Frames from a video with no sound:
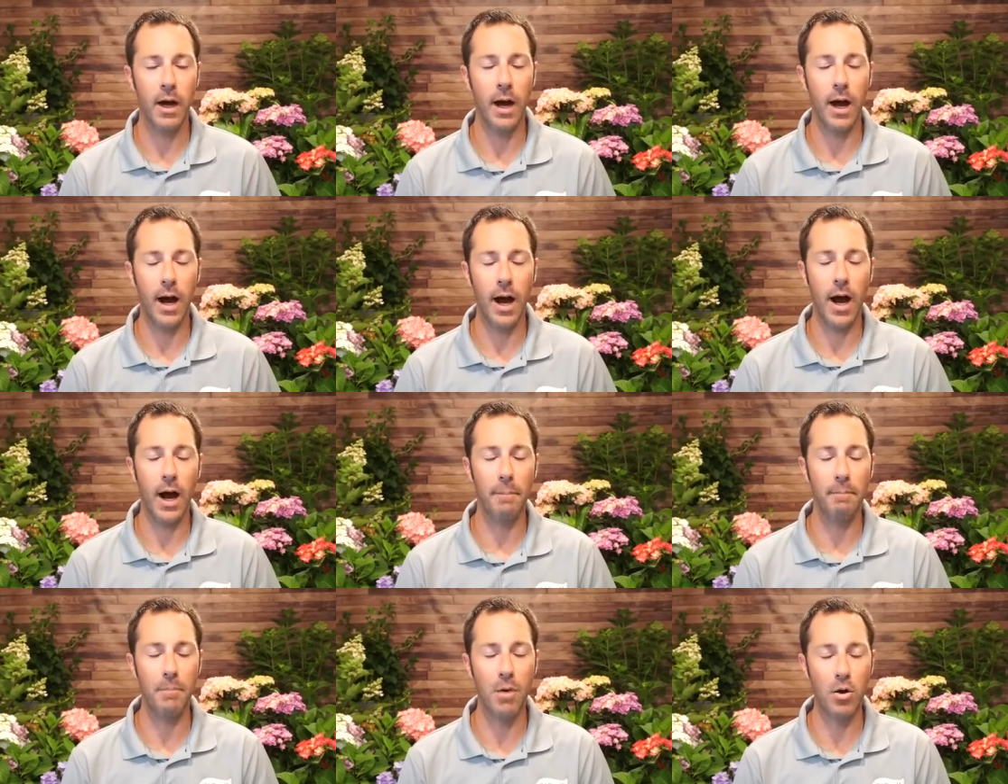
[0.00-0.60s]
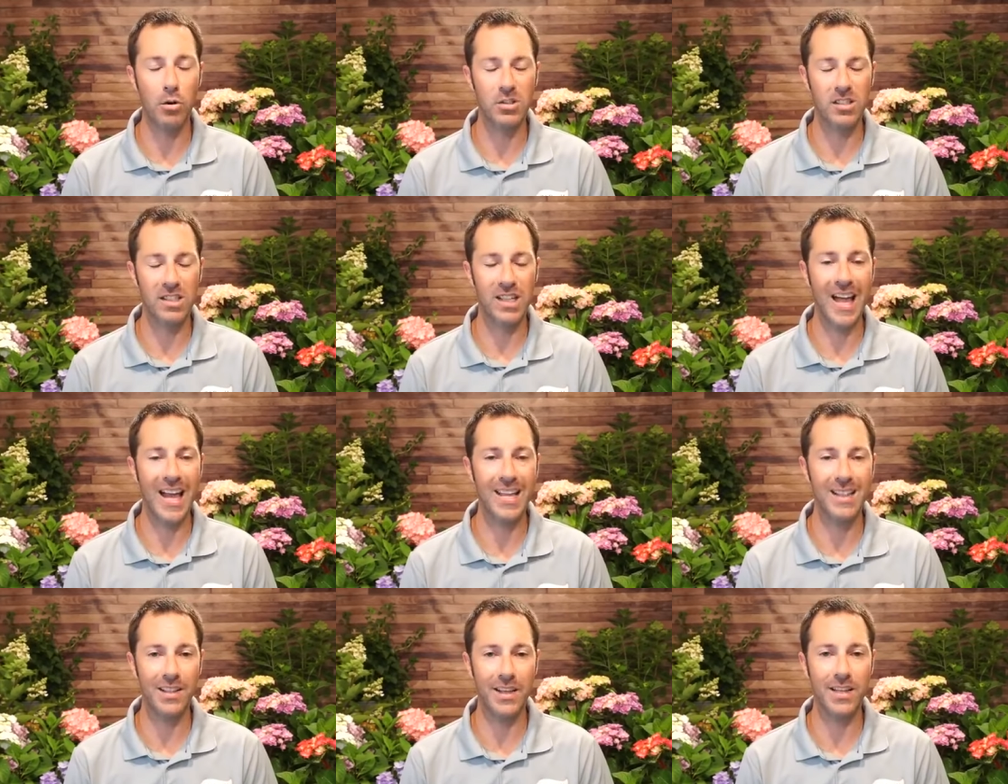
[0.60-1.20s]
Um, most
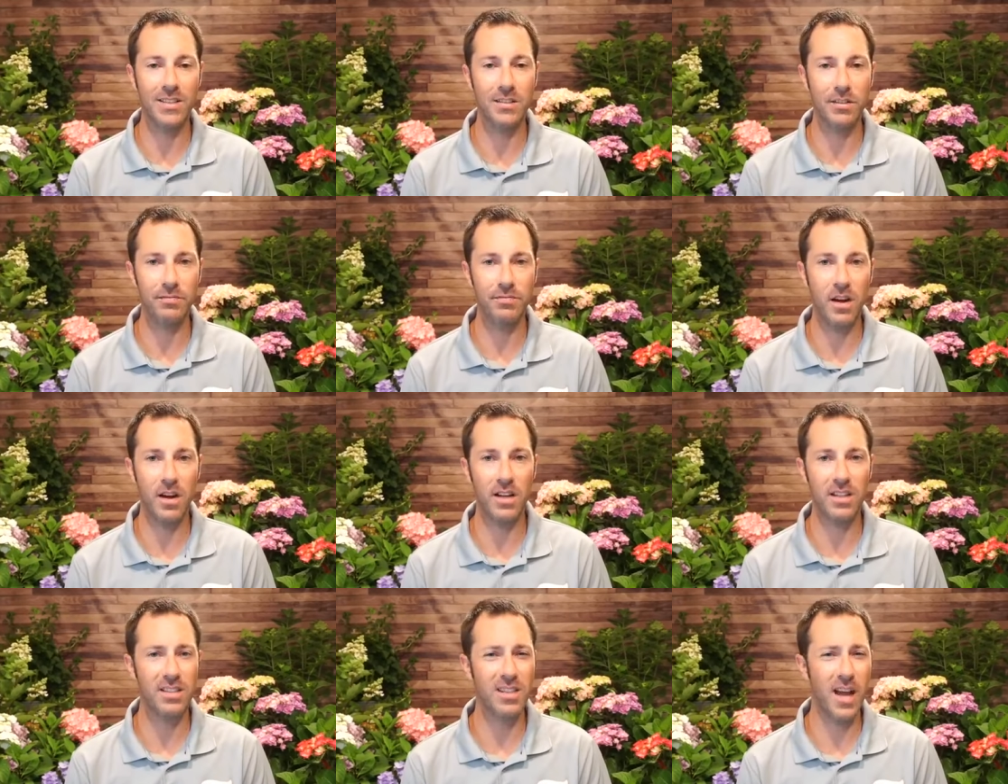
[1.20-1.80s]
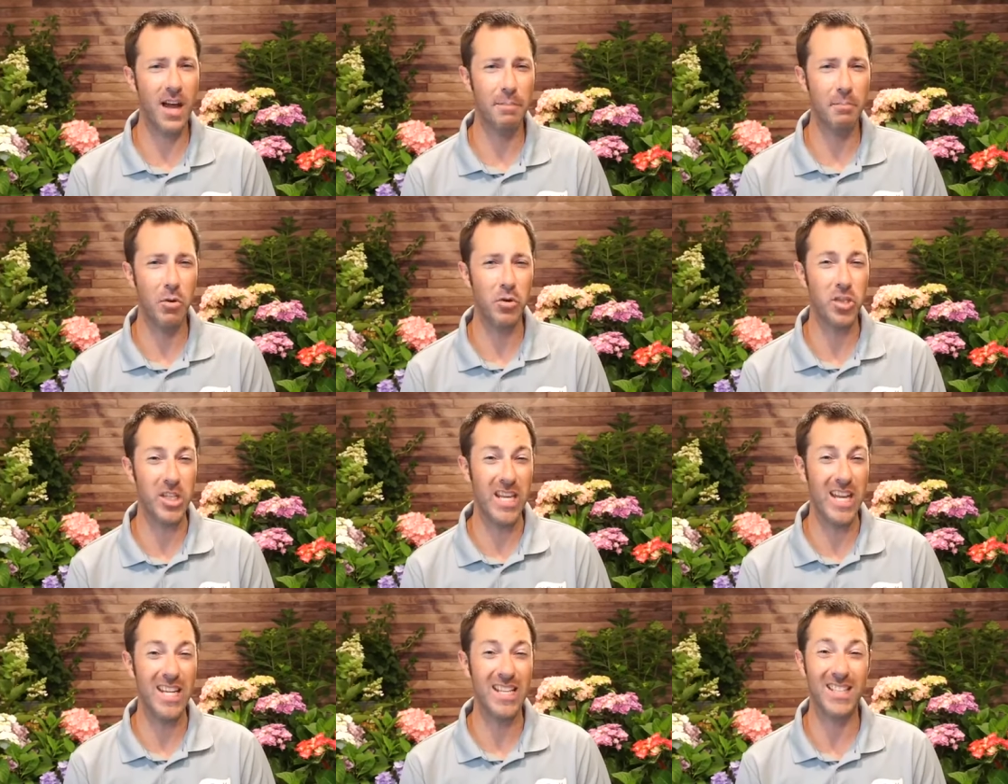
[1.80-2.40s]
likely it's a fungicide.
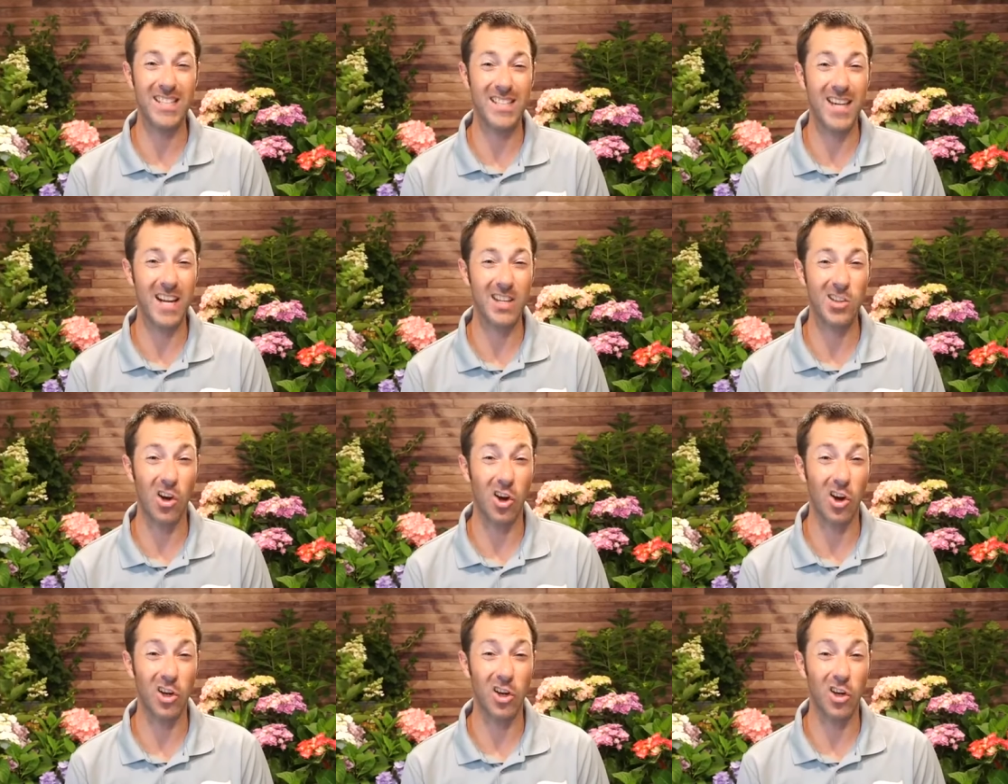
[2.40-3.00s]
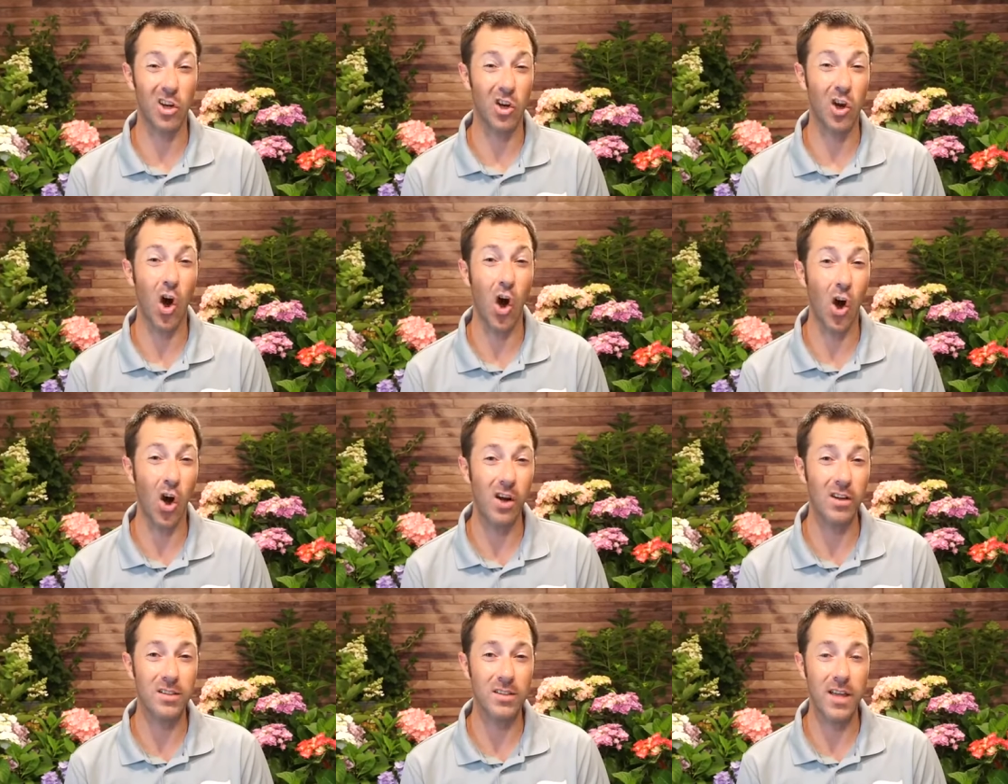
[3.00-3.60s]
Most insects aren't going to
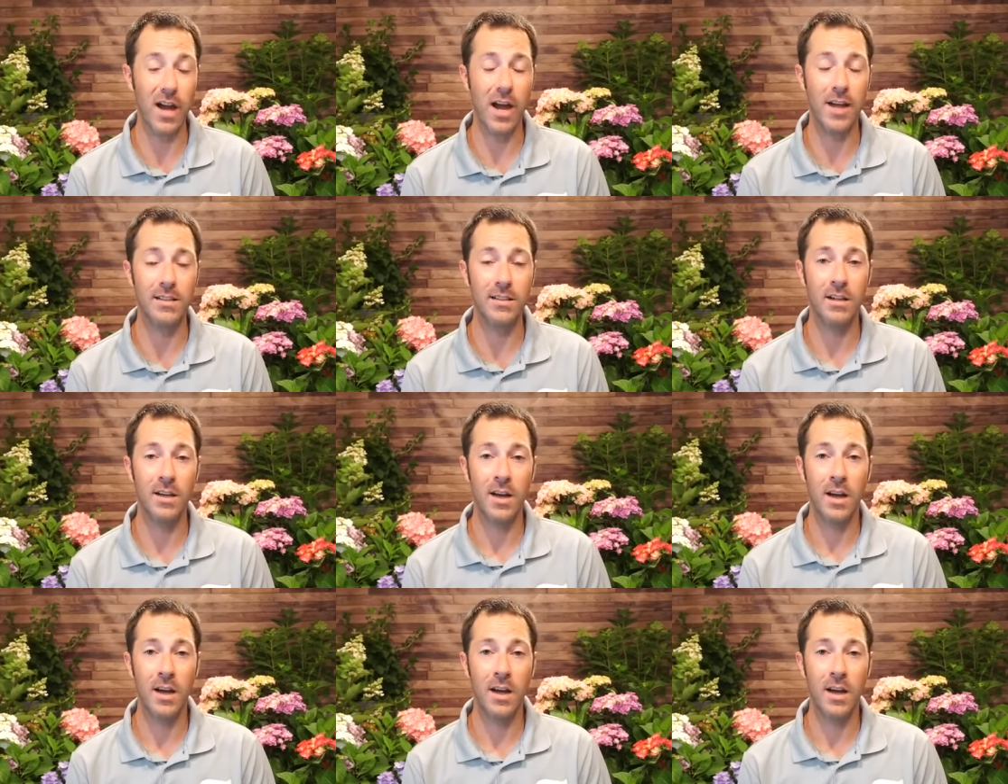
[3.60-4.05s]
cause that.